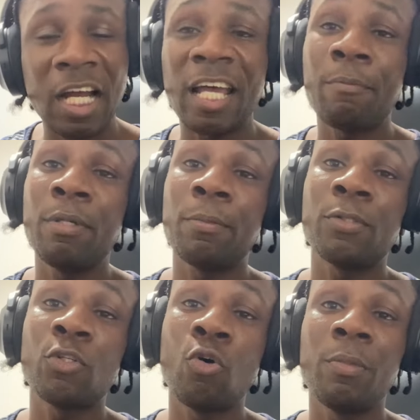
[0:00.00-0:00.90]
I had people
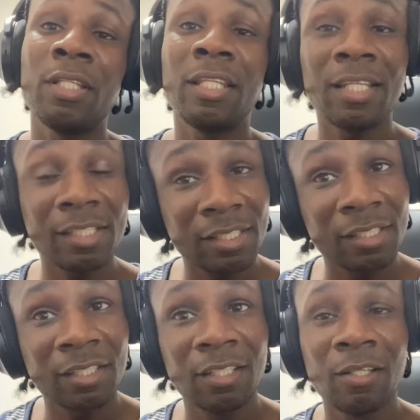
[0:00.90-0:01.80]
told me
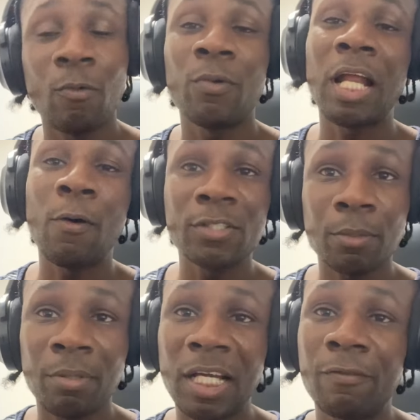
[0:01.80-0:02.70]
this when I was
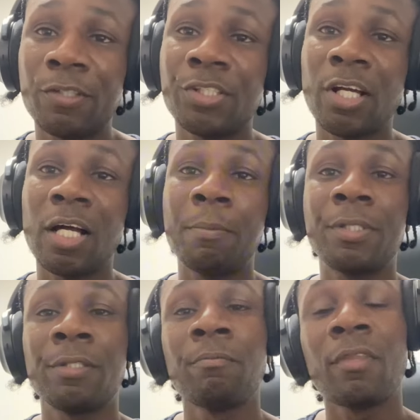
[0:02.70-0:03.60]
applying for
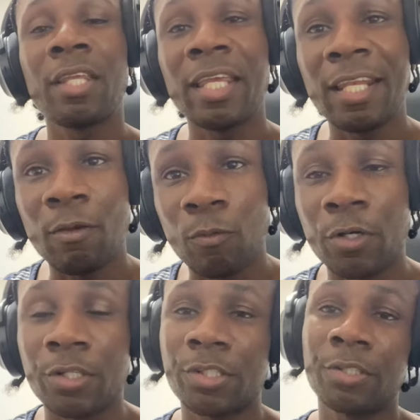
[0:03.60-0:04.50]
jobs, and it
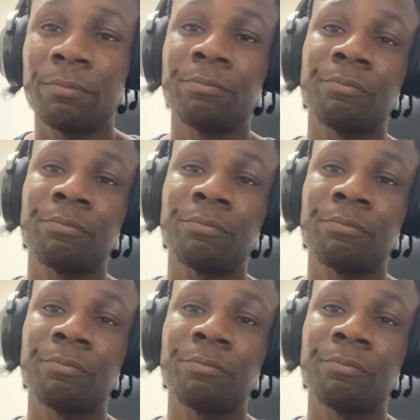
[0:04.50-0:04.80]
works.